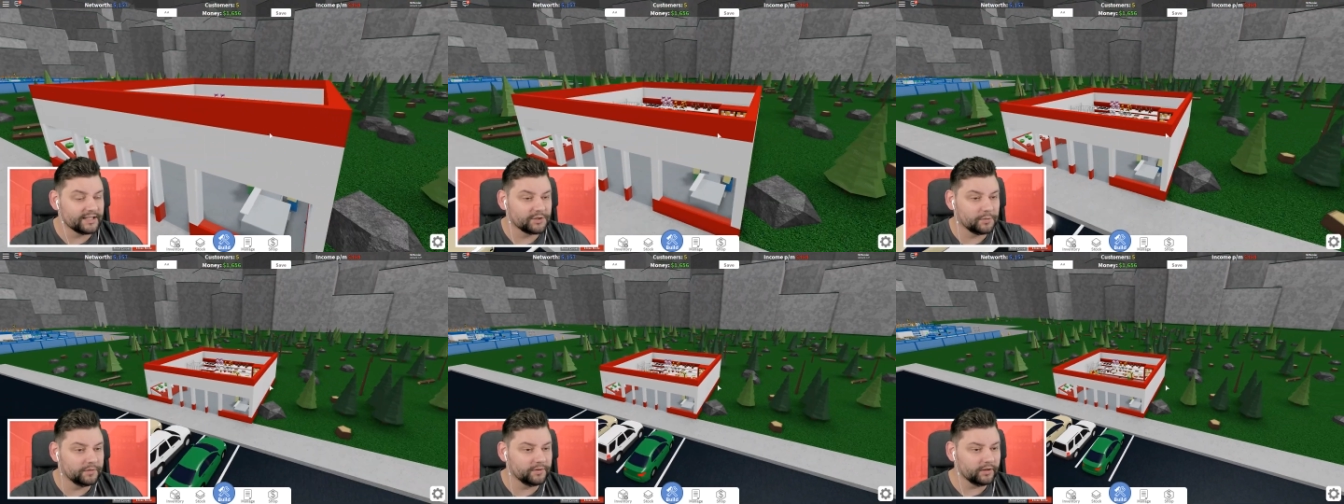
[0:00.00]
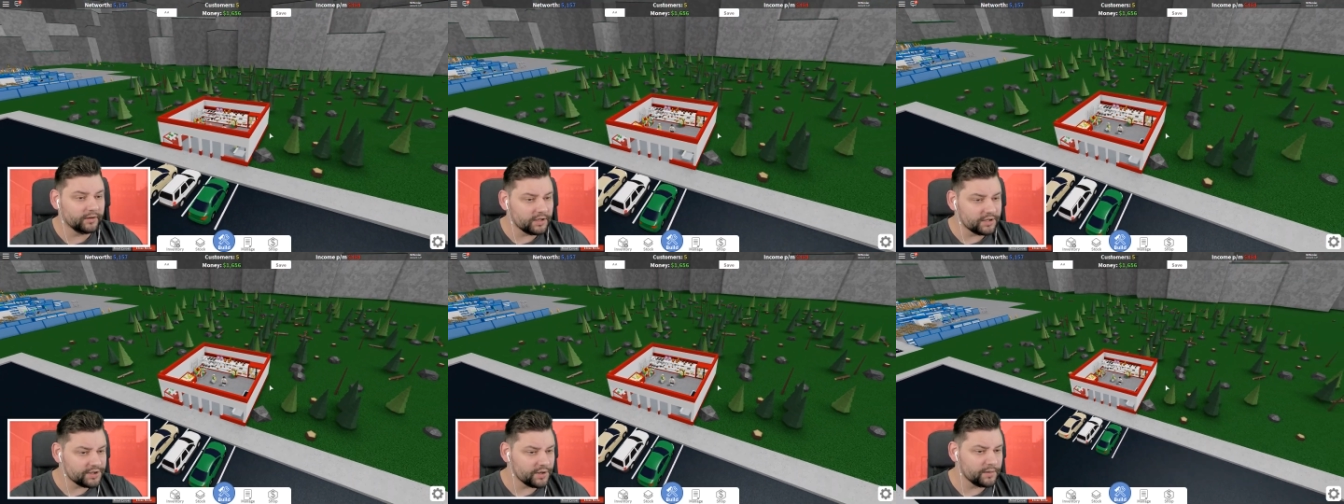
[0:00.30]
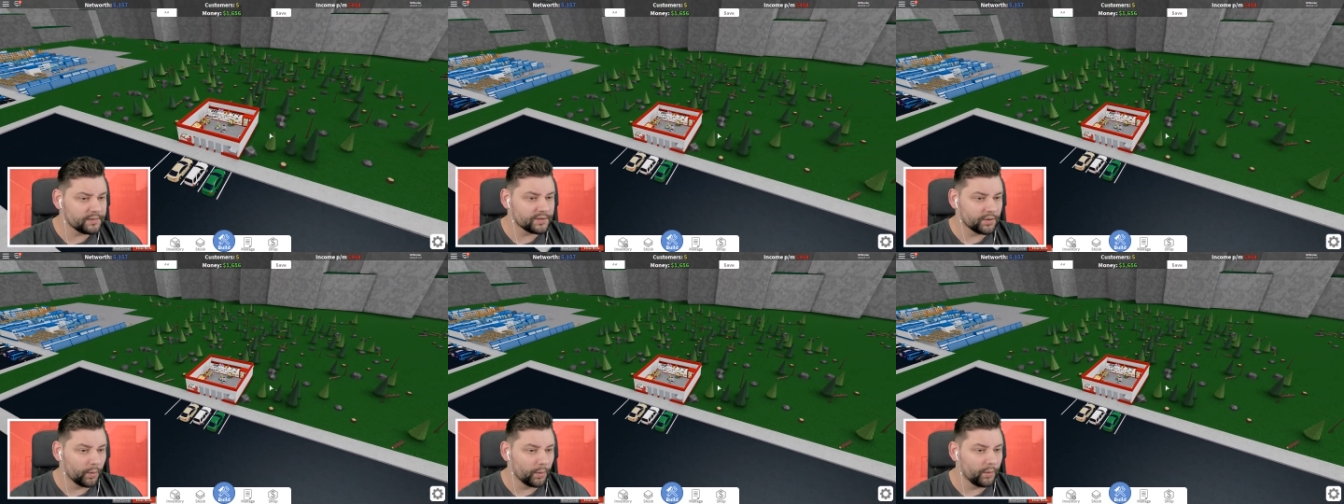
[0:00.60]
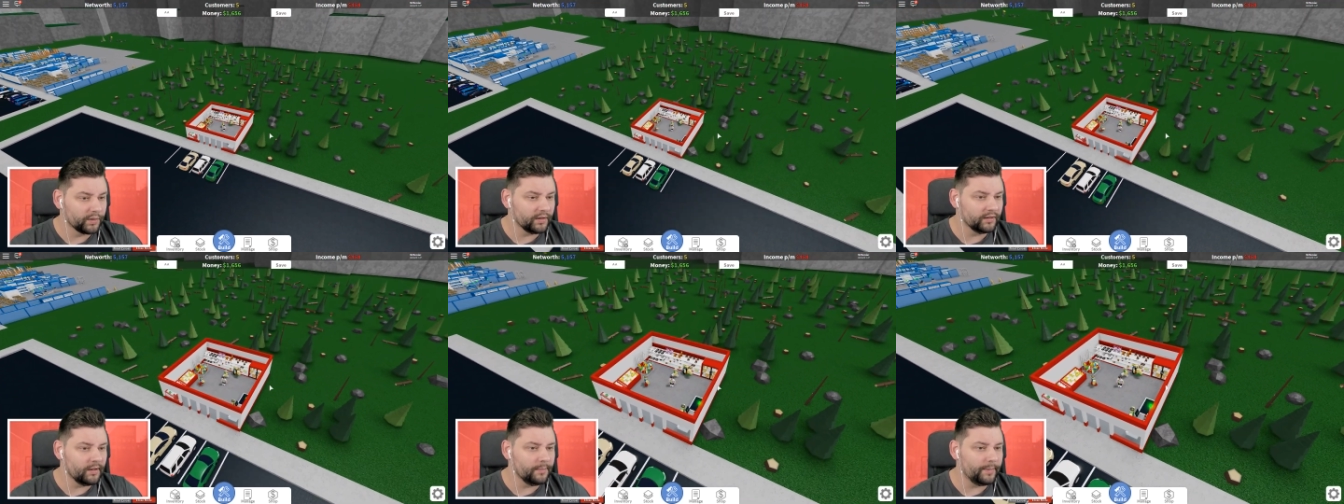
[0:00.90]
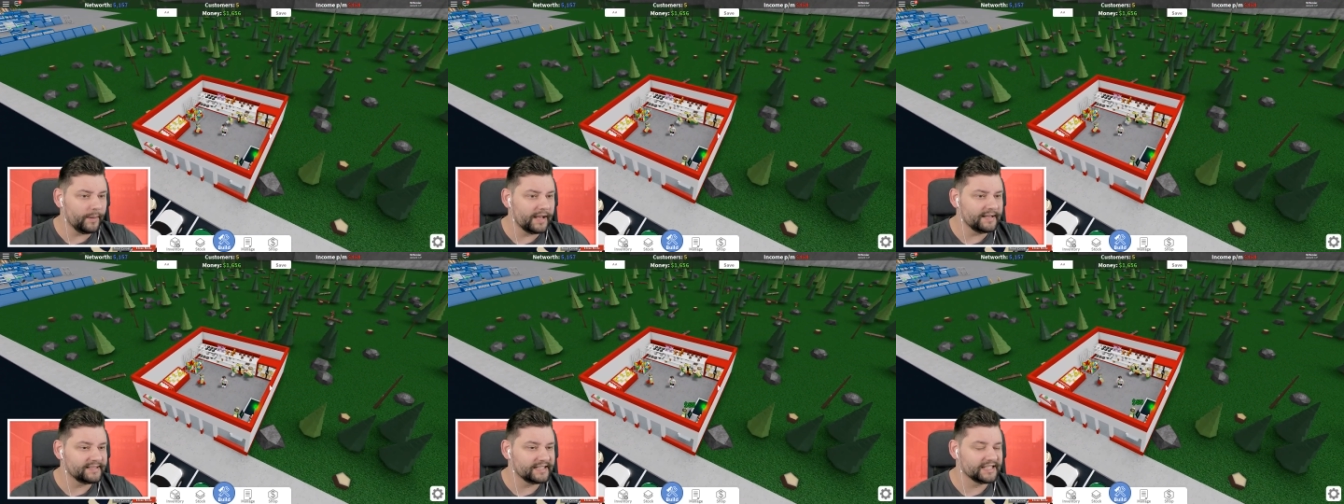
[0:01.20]
So we've done the tutorial, we've done the
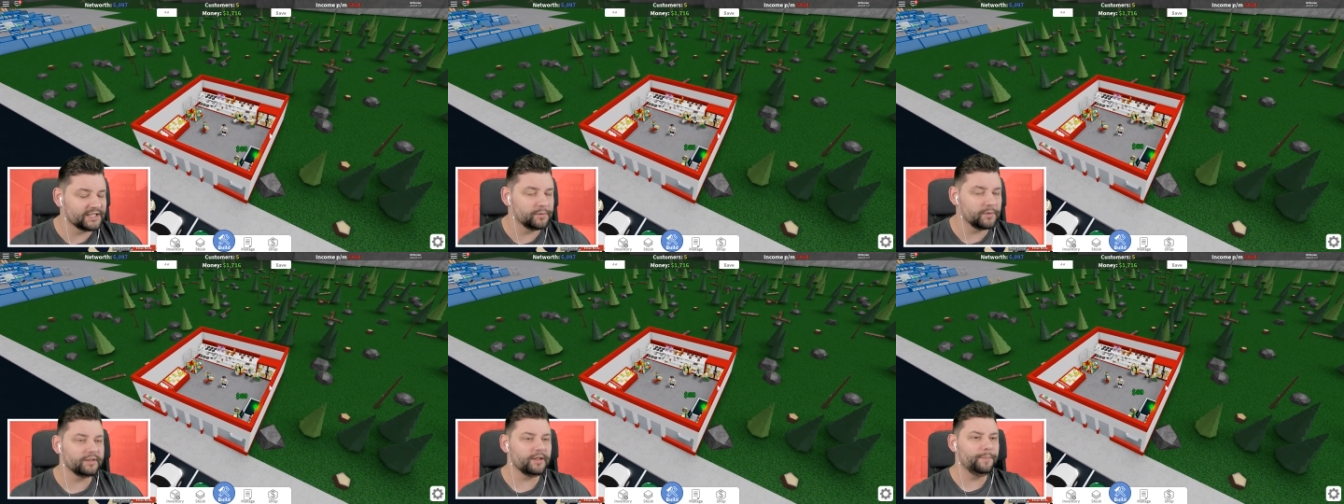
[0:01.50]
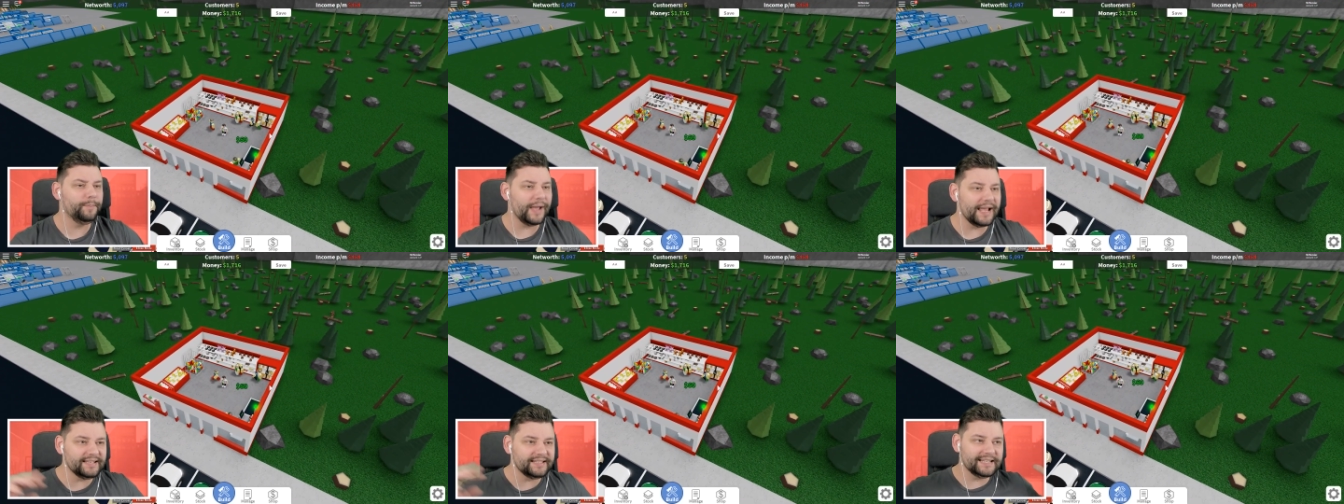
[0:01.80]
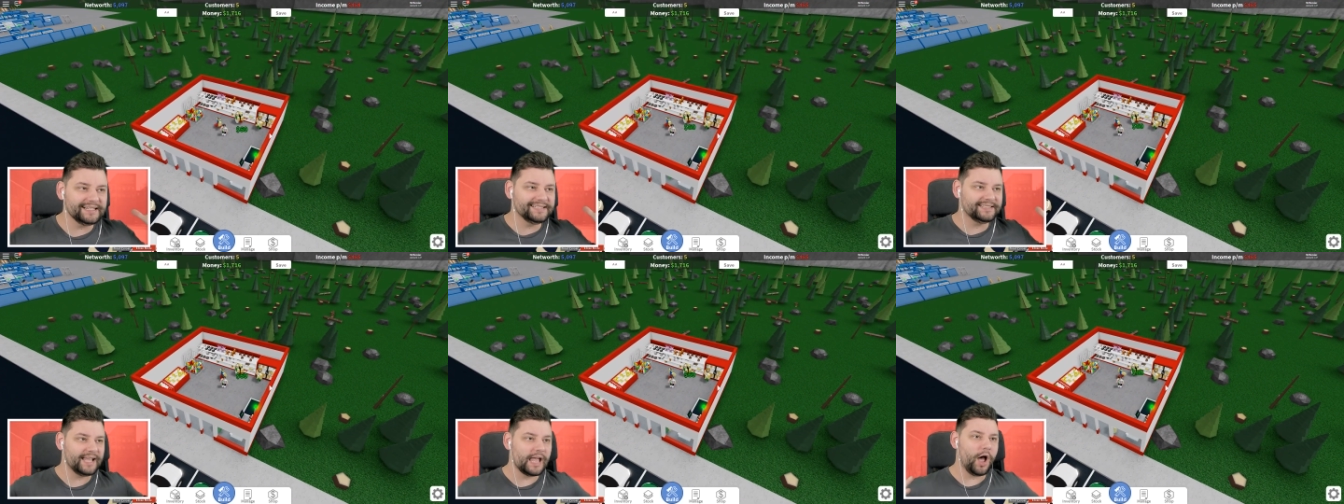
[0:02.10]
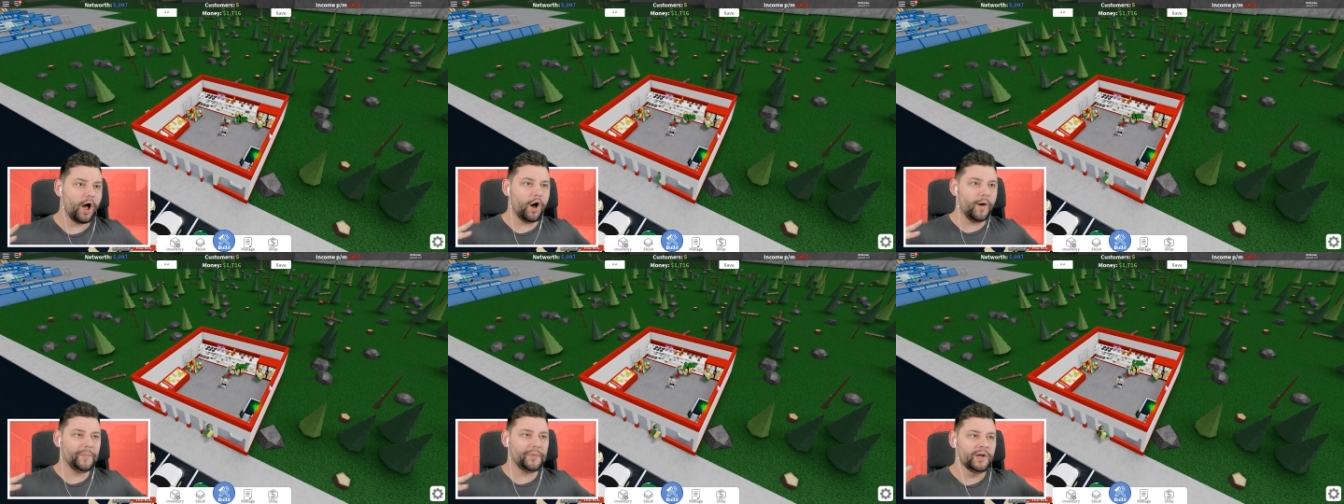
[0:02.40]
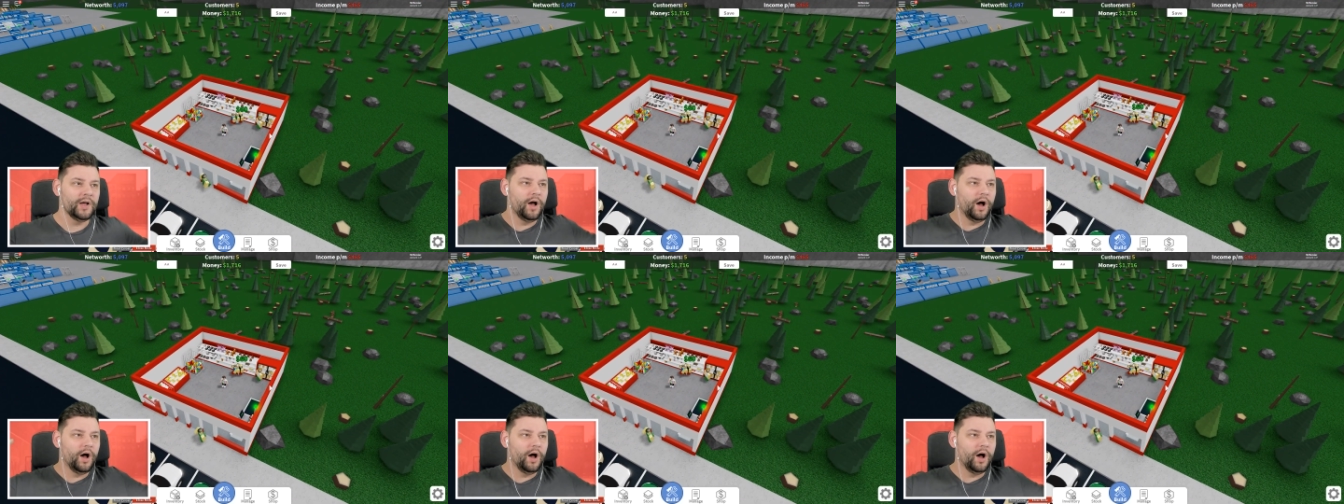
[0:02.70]
basics, we've got the basics set up,